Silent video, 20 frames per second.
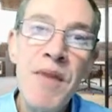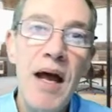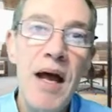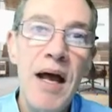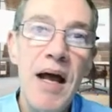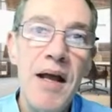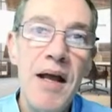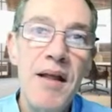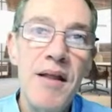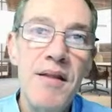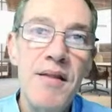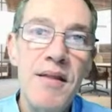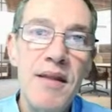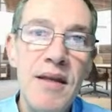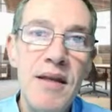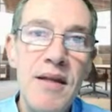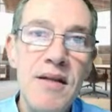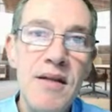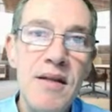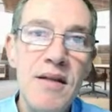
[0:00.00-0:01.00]

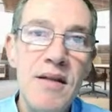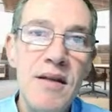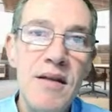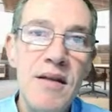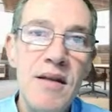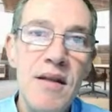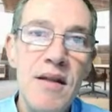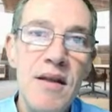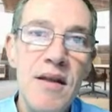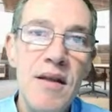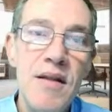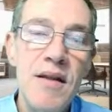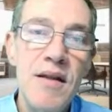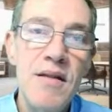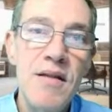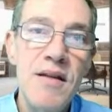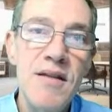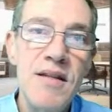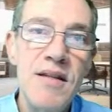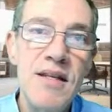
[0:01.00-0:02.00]

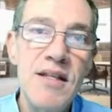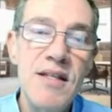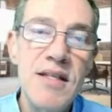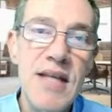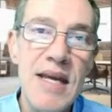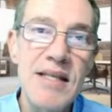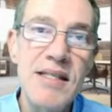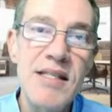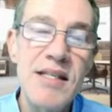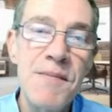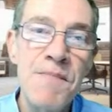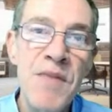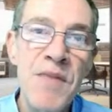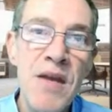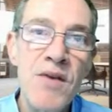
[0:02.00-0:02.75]
the test.